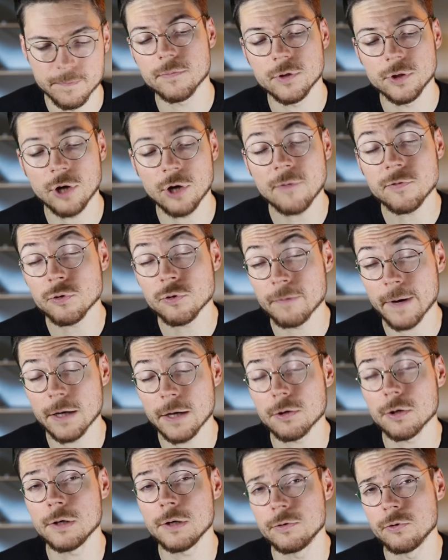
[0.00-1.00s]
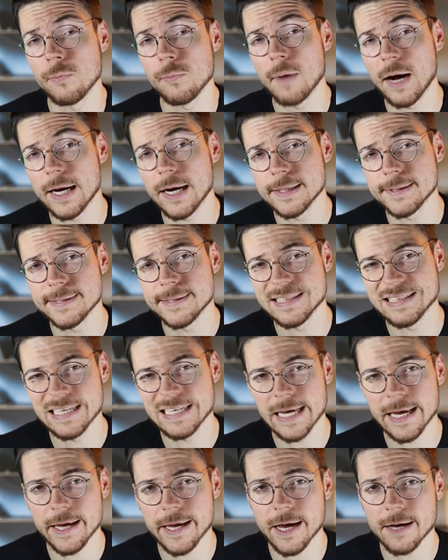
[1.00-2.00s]
You have to regularly remind
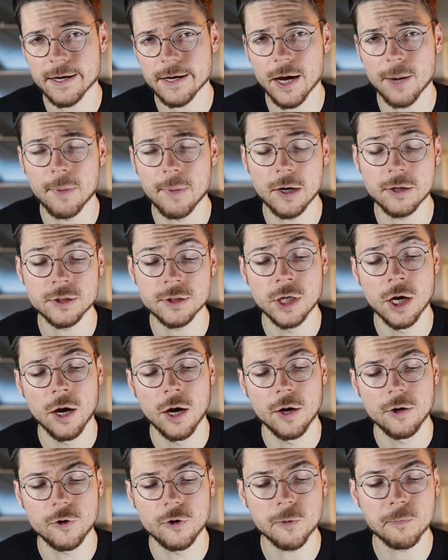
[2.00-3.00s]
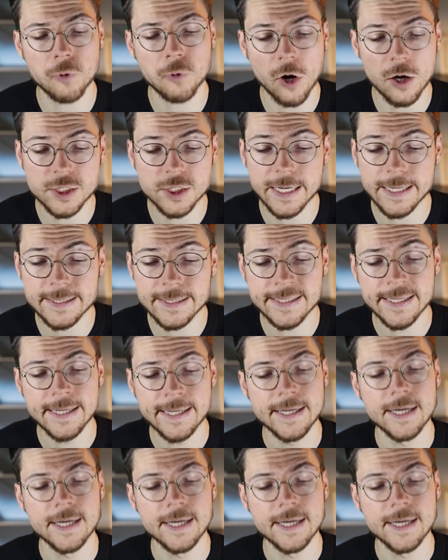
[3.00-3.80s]
the AI about your project,